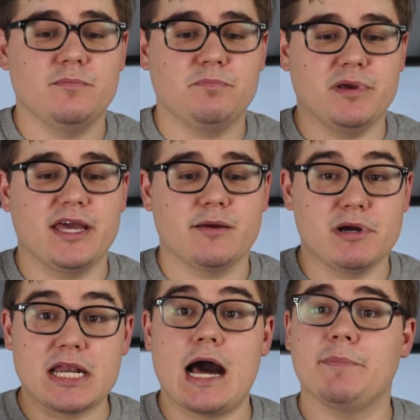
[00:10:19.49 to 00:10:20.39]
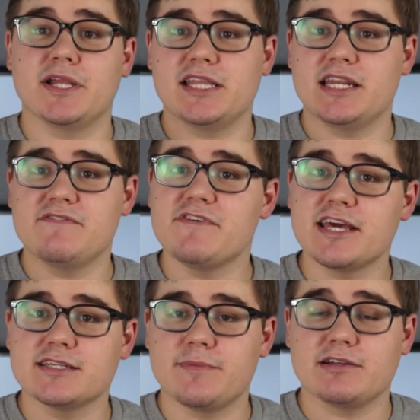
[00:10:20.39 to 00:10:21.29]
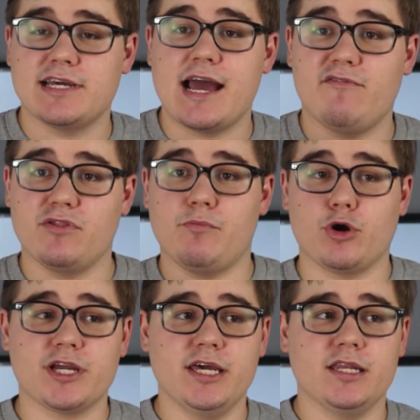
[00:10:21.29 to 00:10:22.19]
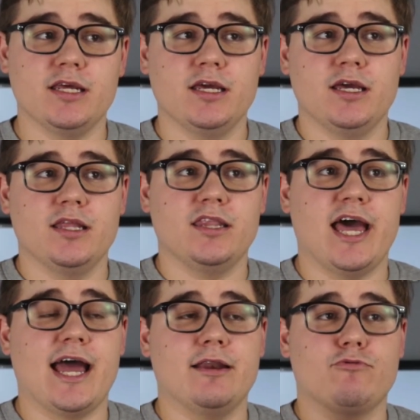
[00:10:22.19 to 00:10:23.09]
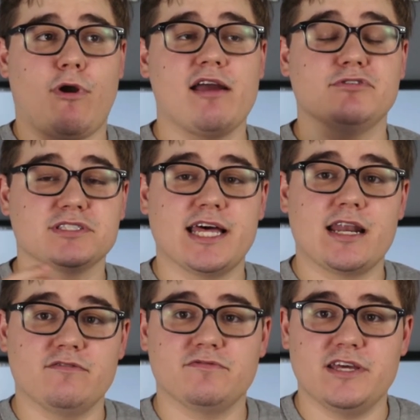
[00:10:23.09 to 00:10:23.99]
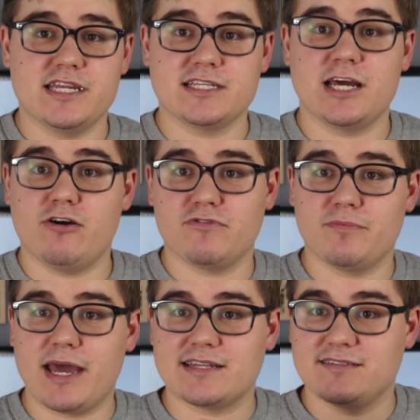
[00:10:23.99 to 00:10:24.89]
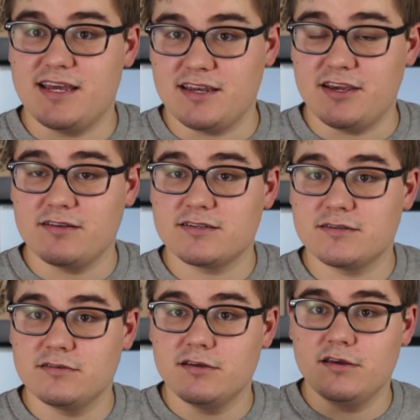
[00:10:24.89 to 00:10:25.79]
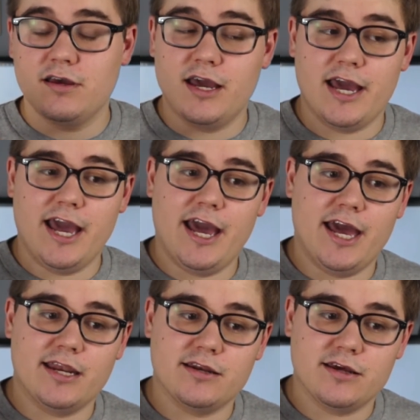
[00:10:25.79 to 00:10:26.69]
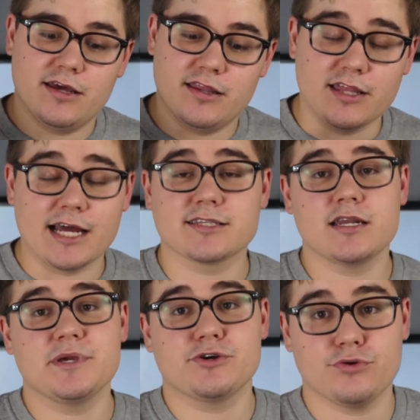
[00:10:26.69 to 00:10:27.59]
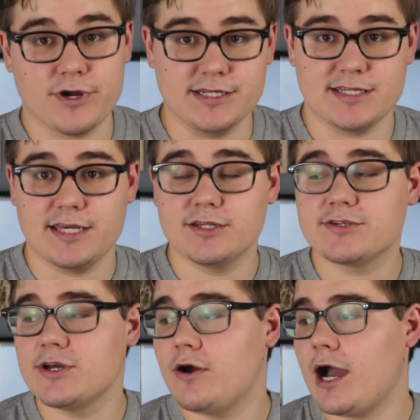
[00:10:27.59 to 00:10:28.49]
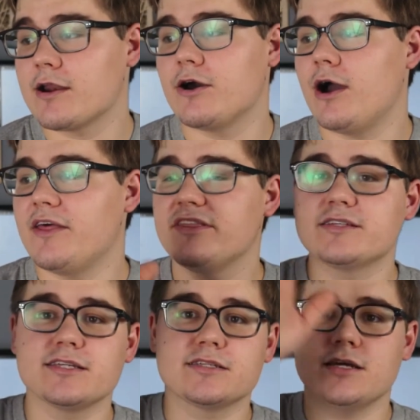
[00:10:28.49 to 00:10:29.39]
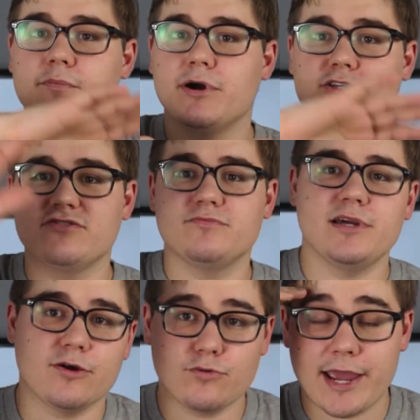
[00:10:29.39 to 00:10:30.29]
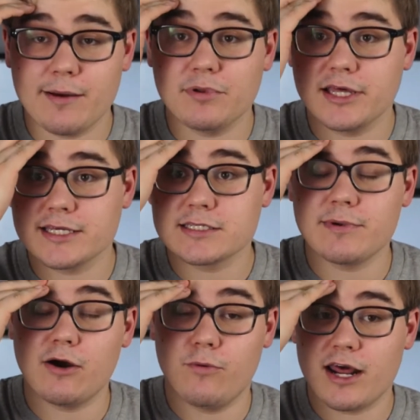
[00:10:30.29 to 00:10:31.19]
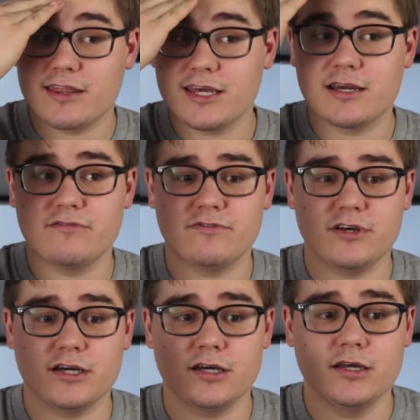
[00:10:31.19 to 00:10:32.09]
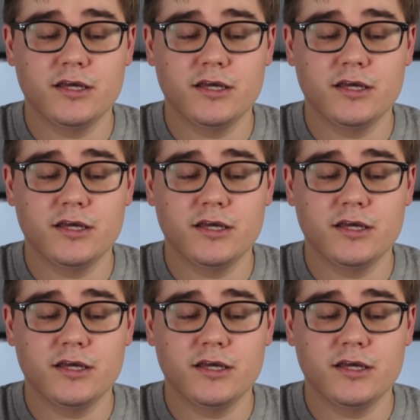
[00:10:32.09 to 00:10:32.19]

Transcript: big monopoly that Nvidia is about to have on the market that rivals that of Intel for the past 10 years. And that's going to be crazy. So, I don't know. This is a bunch of my ramblings about what I think of the